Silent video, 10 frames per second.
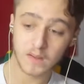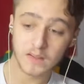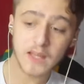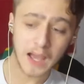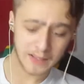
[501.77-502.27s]

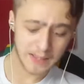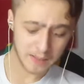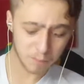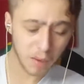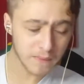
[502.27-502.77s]
Yeah,
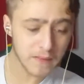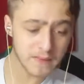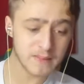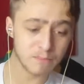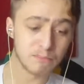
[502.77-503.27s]

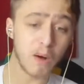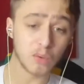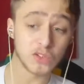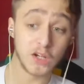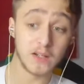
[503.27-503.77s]
they
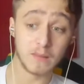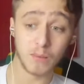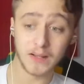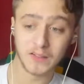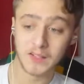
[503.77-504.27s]
most certainly
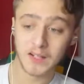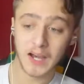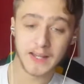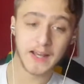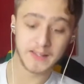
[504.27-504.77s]
will.
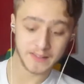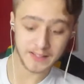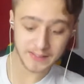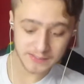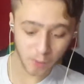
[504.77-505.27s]
And
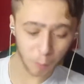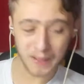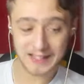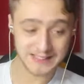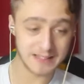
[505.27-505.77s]
there's no
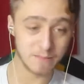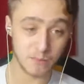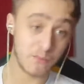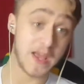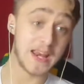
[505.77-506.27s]
better team
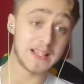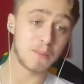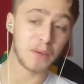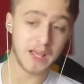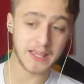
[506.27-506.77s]
really to
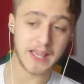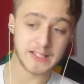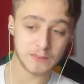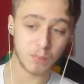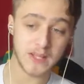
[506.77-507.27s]
play
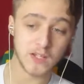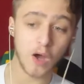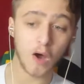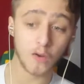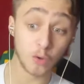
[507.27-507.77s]
against when you're
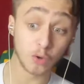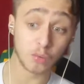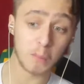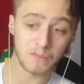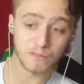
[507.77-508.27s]
not on a good
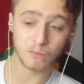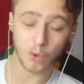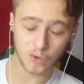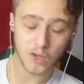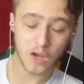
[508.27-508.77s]

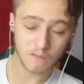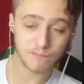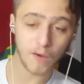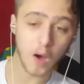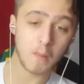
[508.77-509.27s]
run of
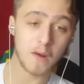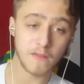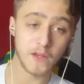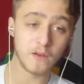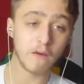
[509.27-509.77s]
form
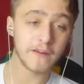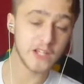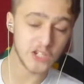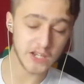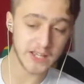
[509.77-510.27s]
than
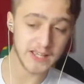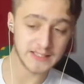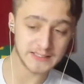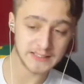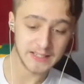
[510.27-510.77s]
Norwich.
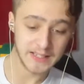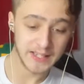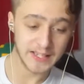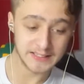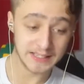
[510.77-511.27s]
It's
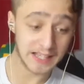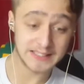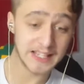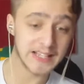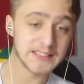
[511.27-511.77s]
like you
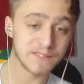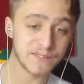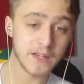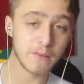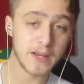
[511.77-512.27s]
say, it's a
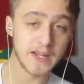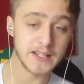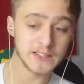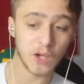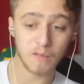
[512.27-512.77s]
free win, and
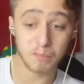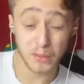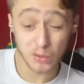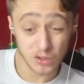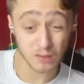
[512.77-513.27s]
it sort of
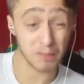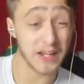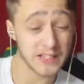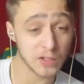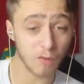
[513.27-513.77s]
boosts the
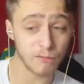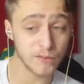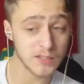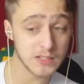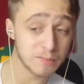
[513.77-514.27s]
players'
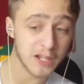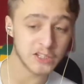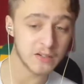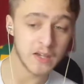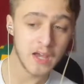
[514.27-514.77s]
confidence,
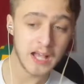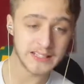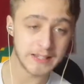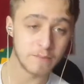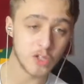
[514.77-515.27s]
especially a
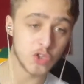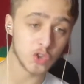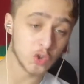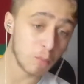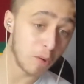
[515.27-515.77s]
team that's
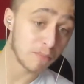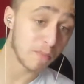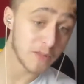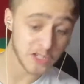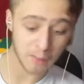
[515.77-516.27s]
just come up
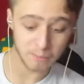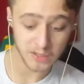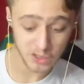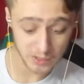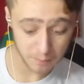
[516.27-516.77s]
from the
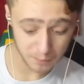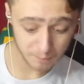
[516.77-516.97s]
Championship.